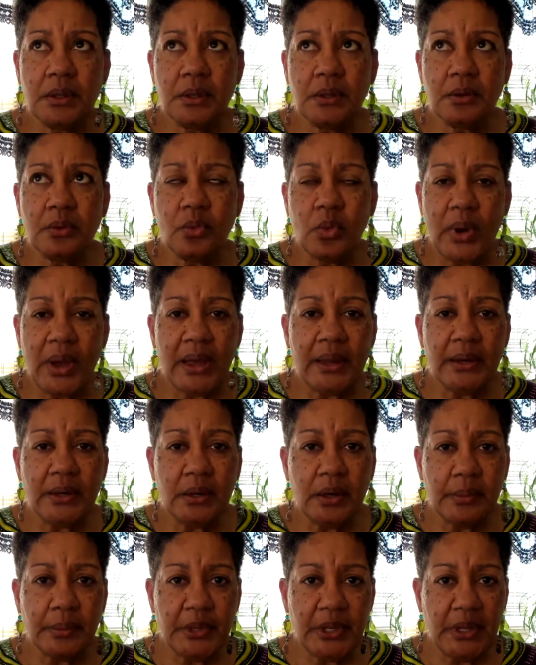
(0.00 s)
wind
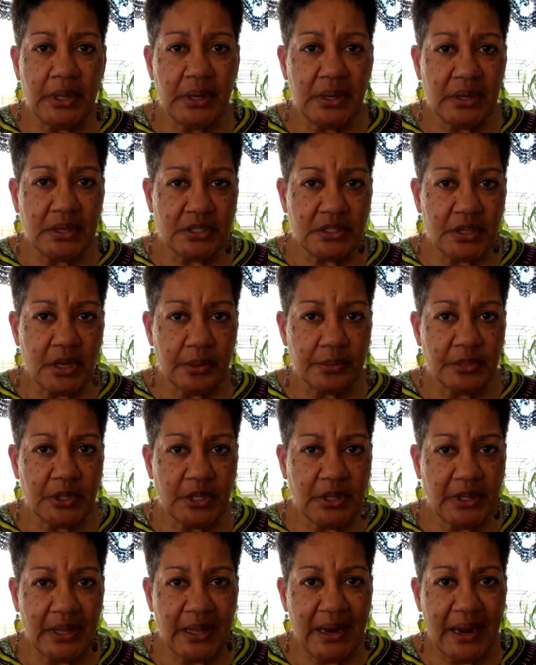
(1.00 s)
up eating
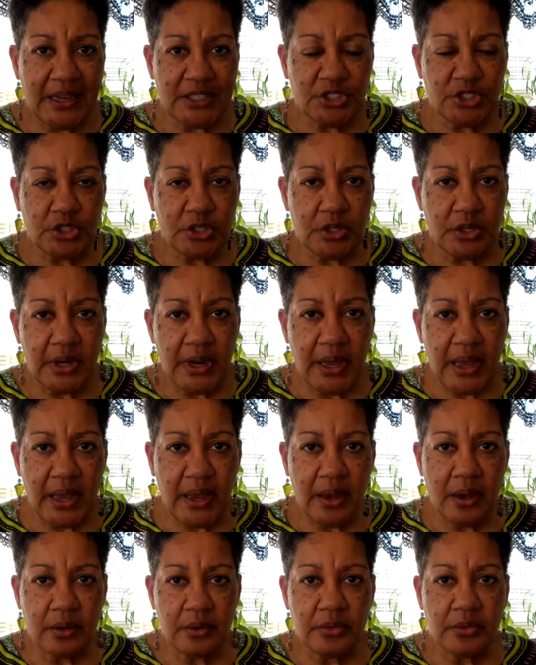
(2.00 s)
something that I shouldn't
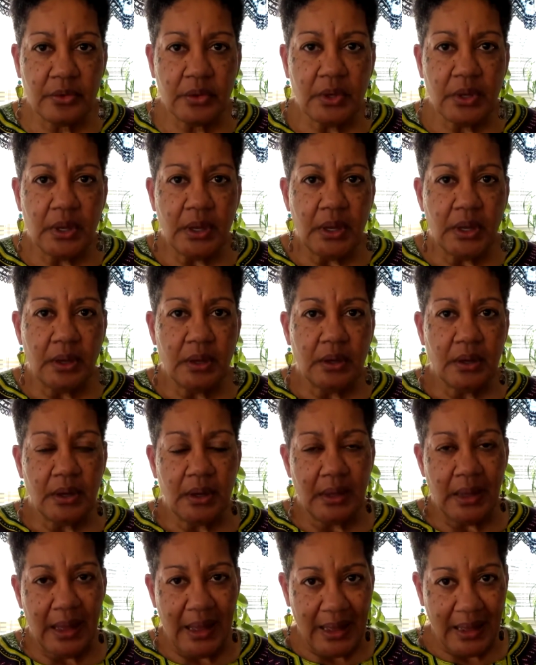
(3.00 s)

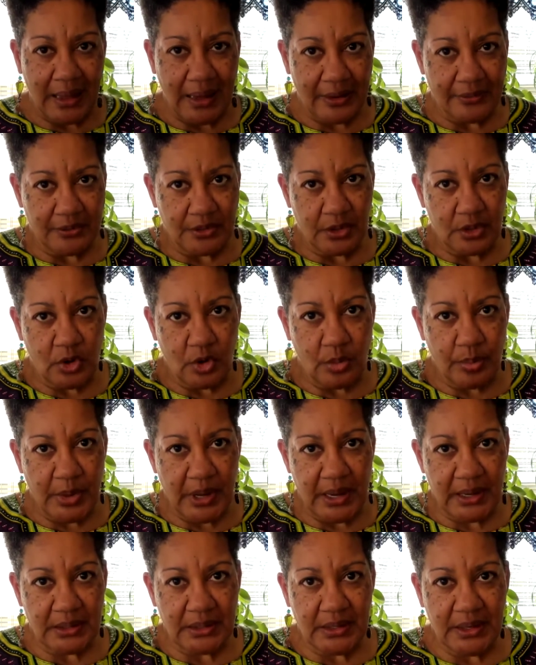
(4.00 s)
I have to go
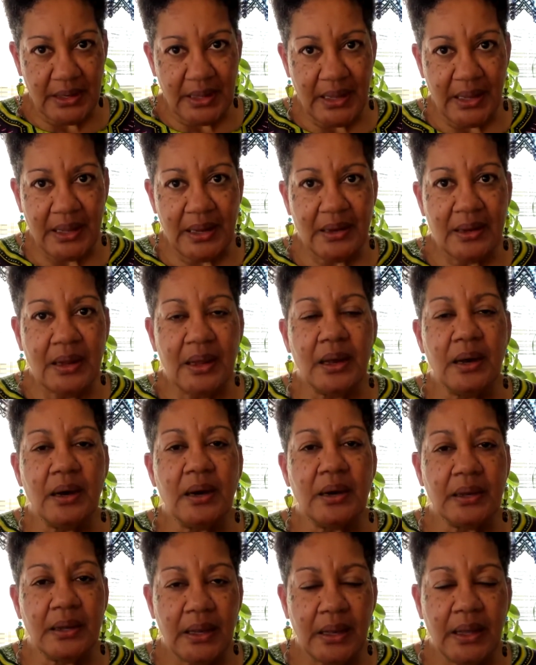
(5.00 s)
back to that
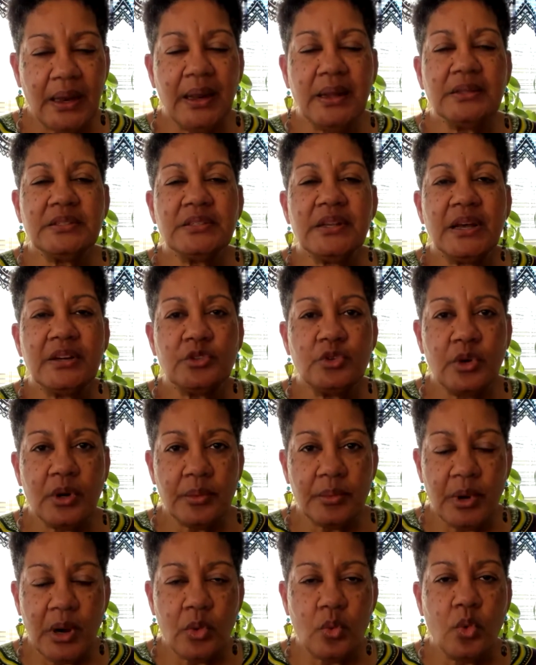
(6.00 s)
again as I drink
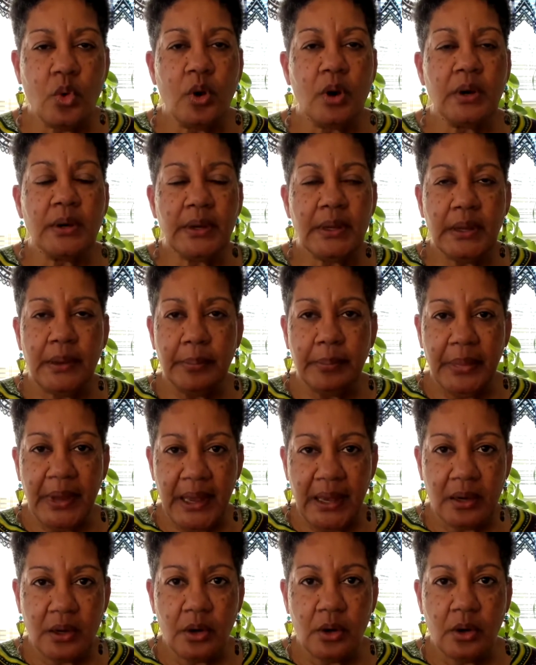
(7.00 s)
my water, get
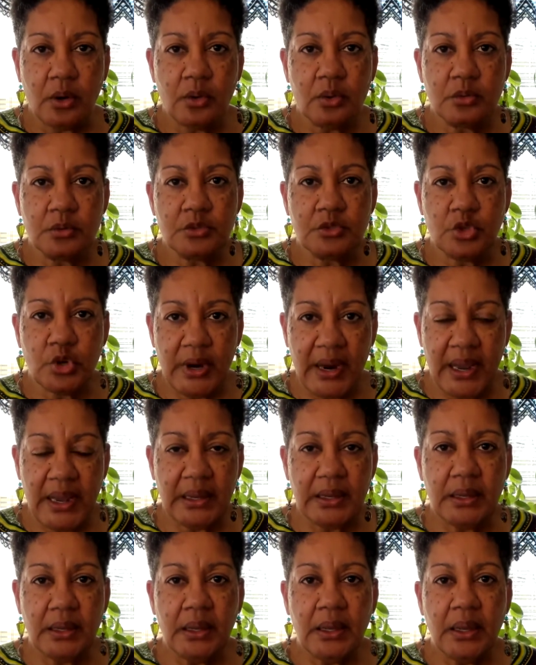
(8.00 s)
back on
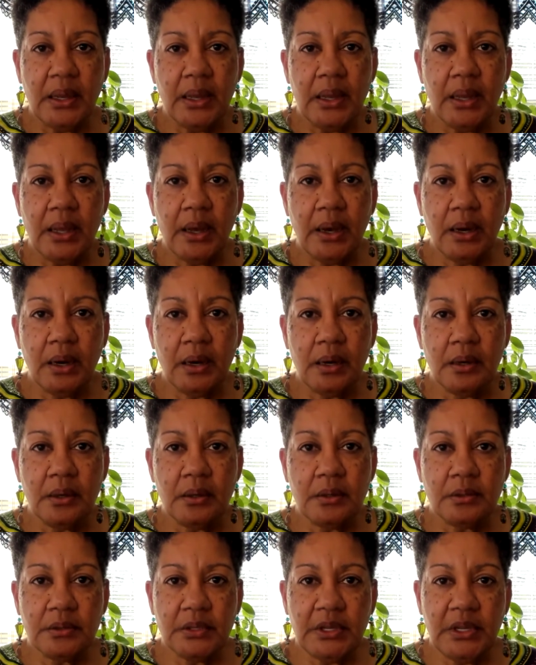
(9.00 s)
track,
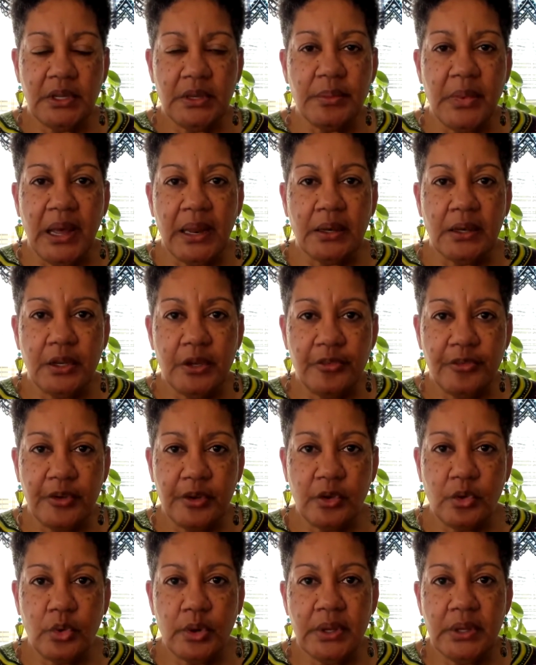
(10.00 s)
eating my leafy
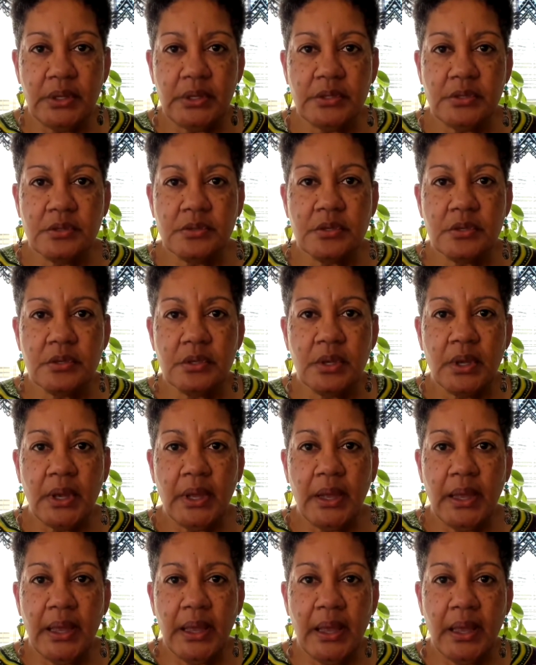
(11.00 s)
greens
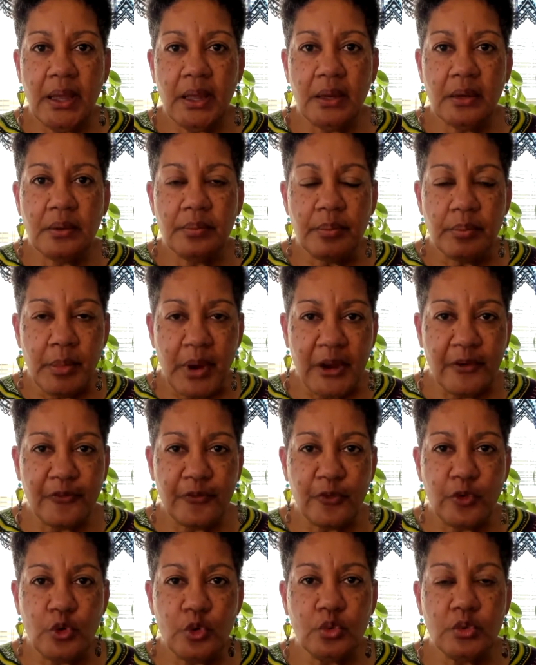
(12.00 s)
and my
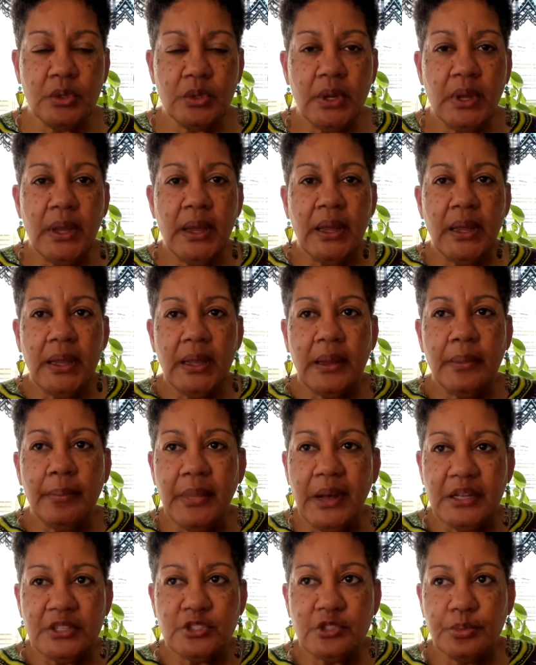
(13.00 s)
fruit in
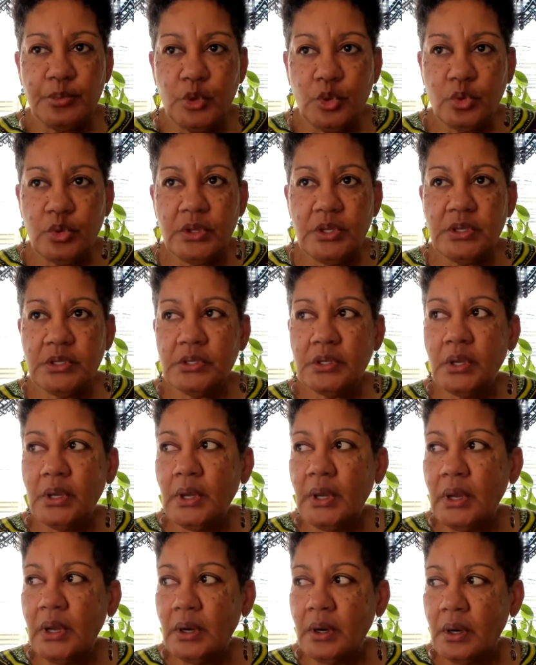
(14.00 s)
my smoothies.
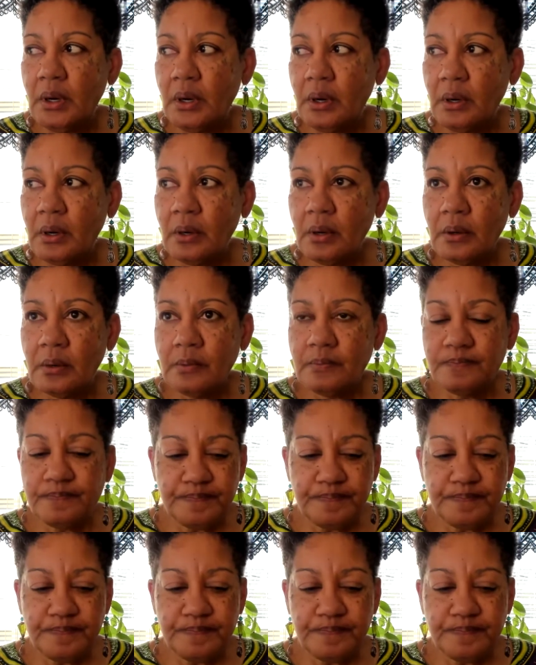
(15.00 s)
Um,